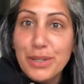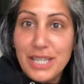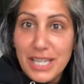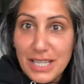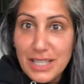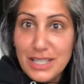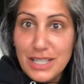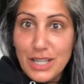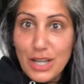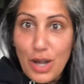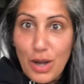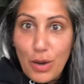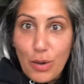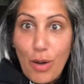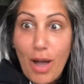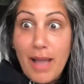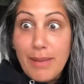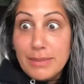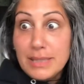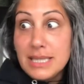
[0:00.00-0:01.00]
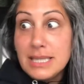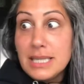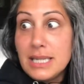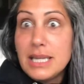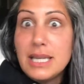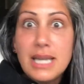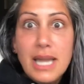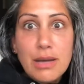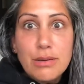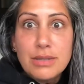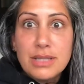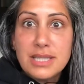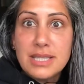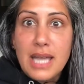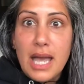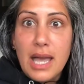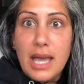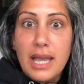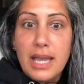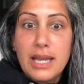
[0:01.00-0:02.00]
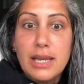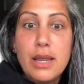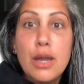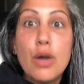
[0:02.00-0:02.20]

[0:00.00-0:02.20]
days ago, I'm sitting outside